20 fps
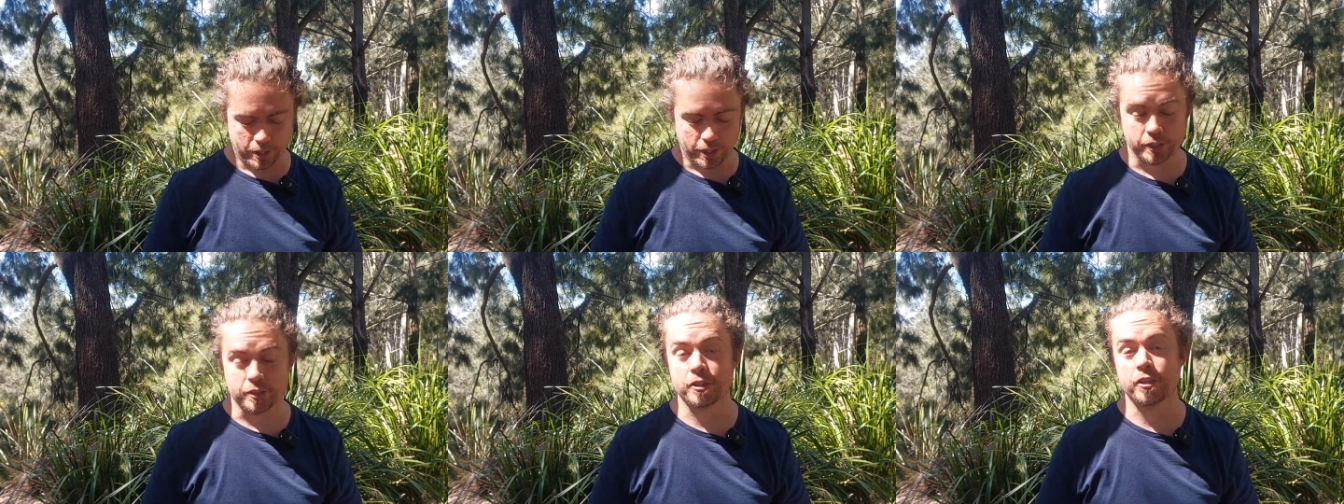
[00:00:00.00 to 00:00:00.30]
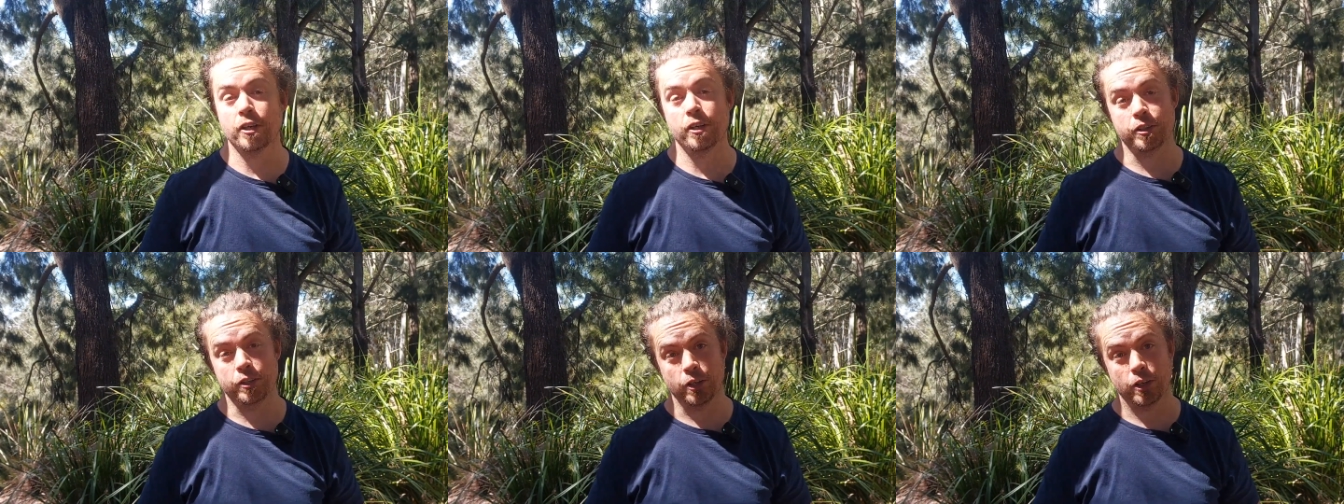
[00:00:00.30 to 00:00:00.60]
has
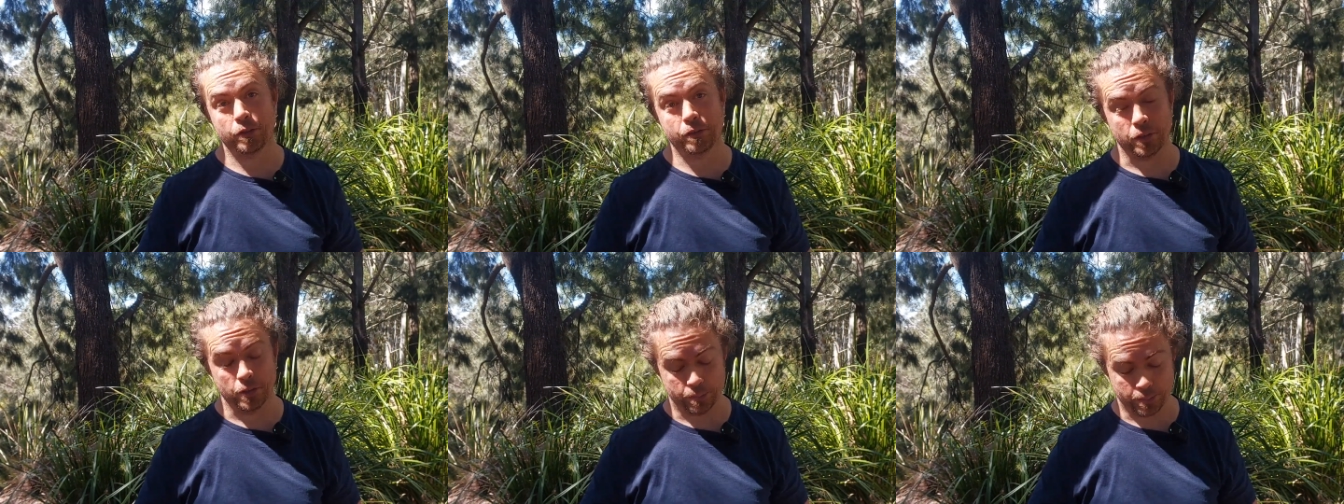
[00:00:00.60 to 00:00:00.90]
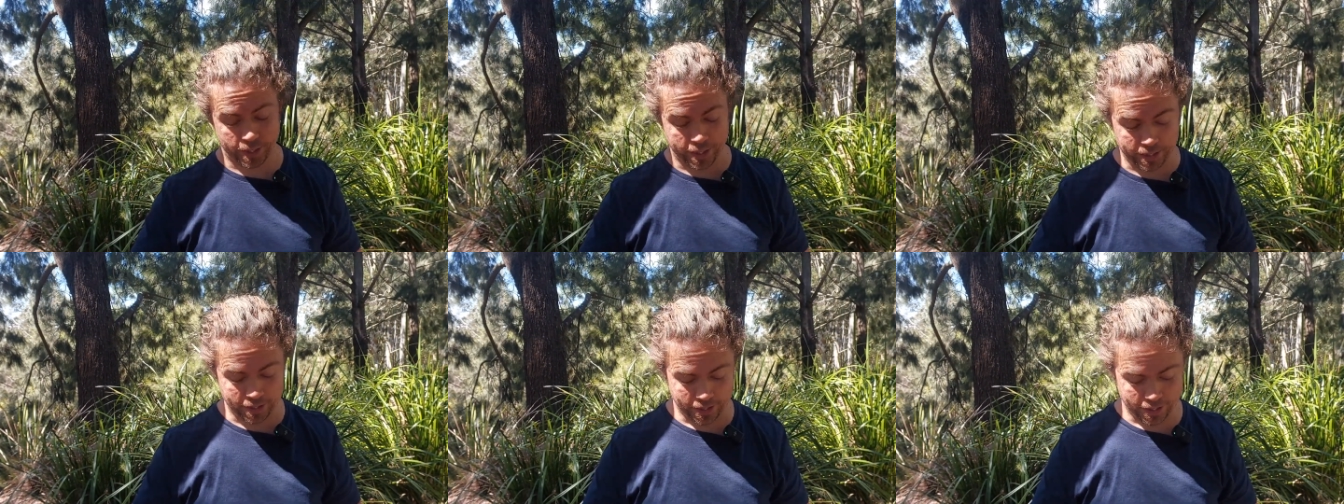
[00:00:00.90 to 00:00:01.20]
turned off
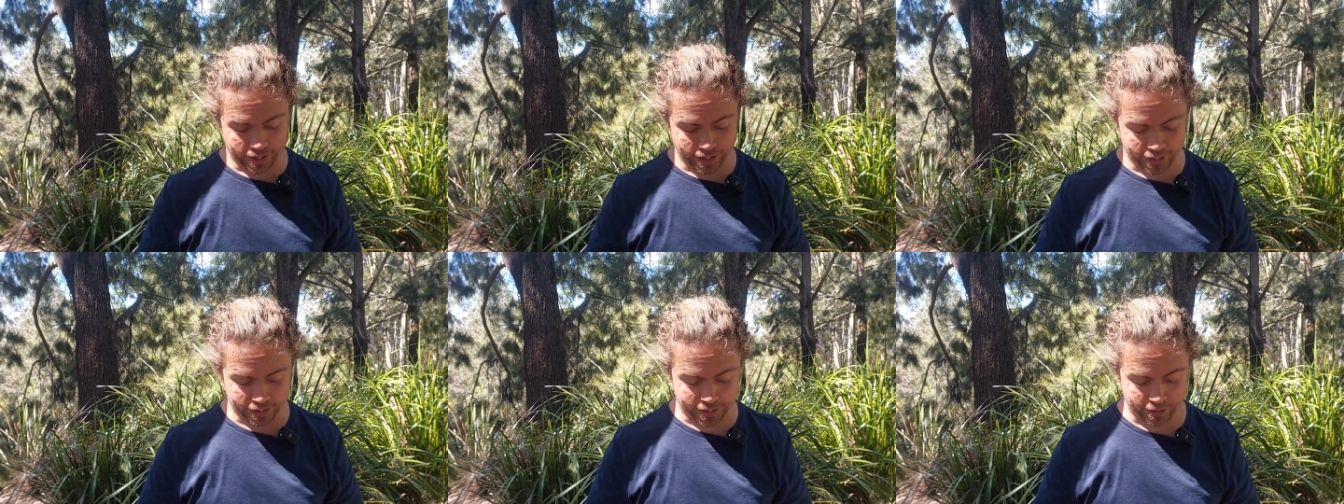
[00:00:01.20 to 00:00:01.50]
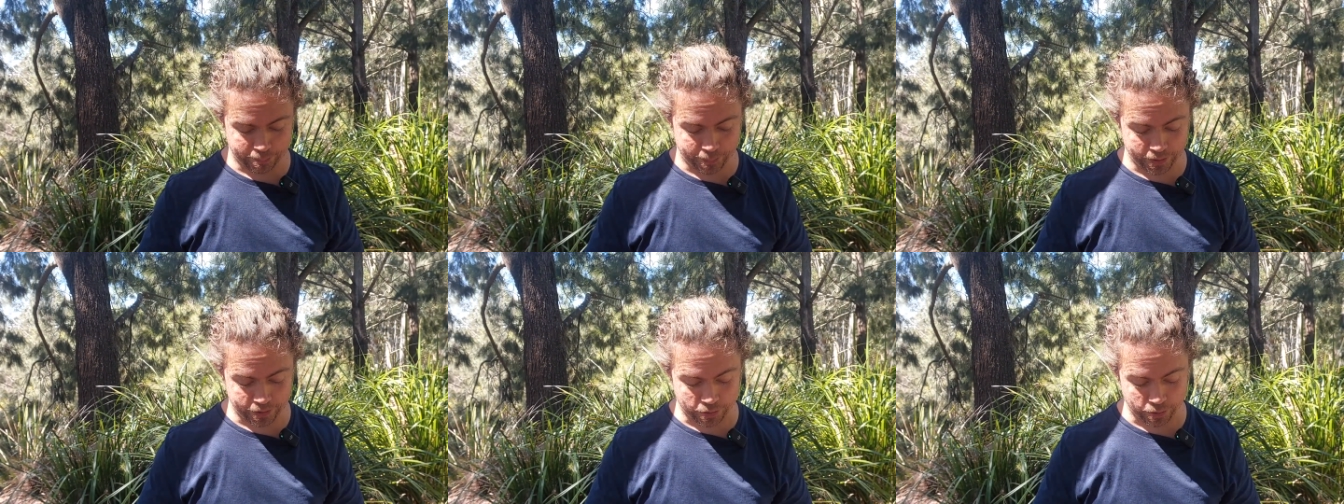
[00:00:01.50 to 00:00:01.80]
on me as
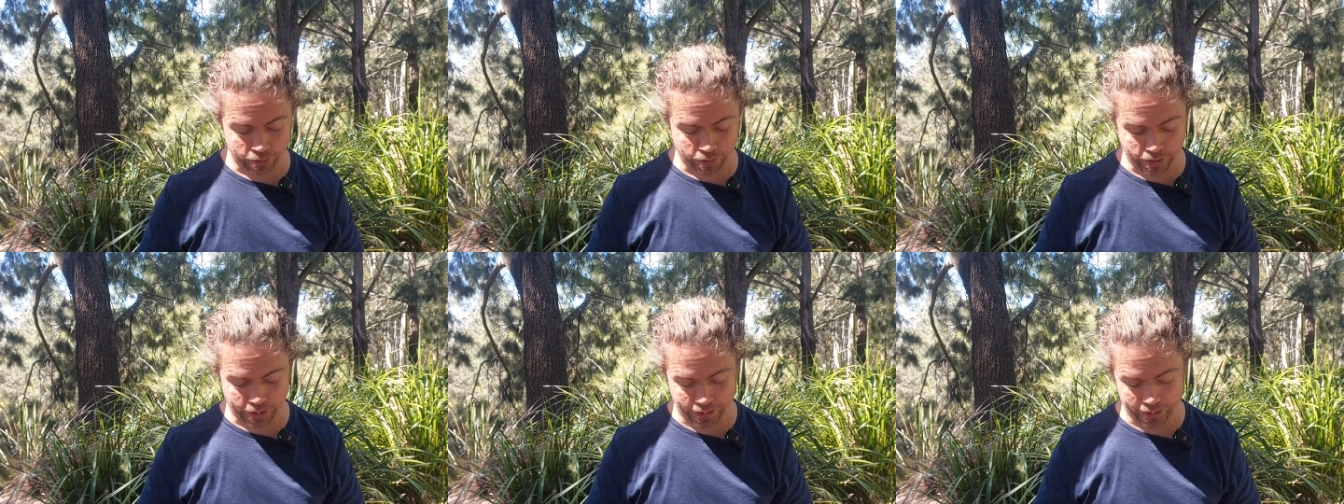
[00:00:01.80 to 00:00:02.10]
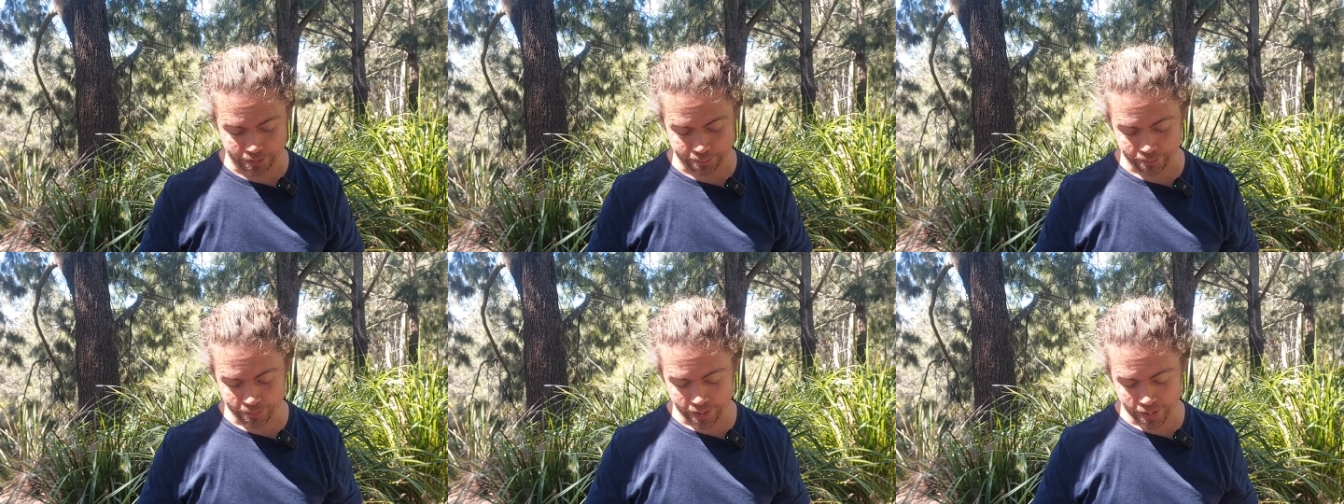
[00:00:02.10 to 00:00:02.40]
I've been
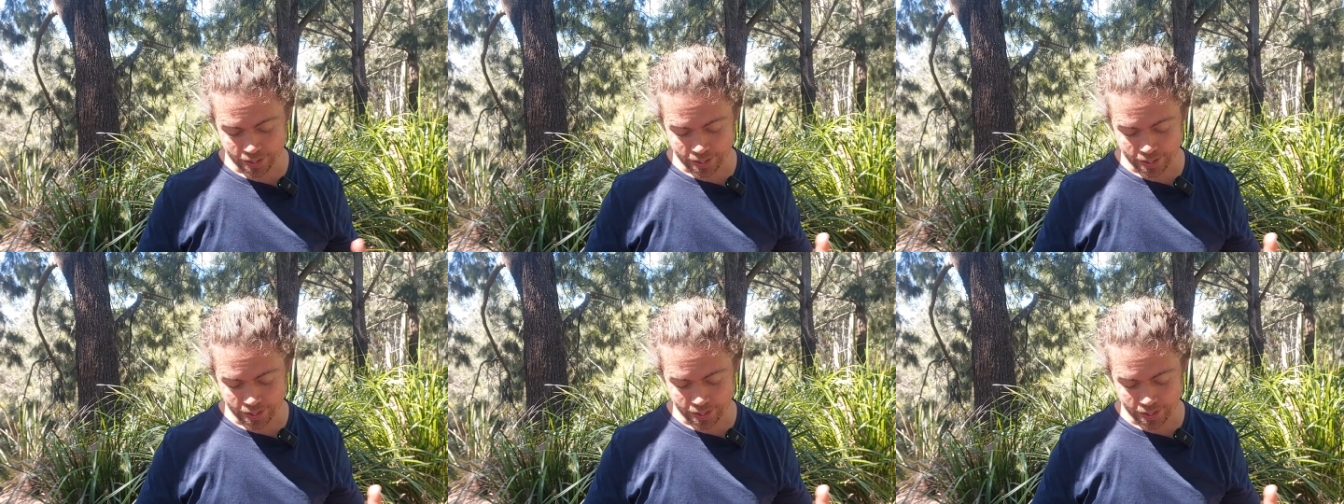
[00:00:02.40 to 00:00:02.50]
talking,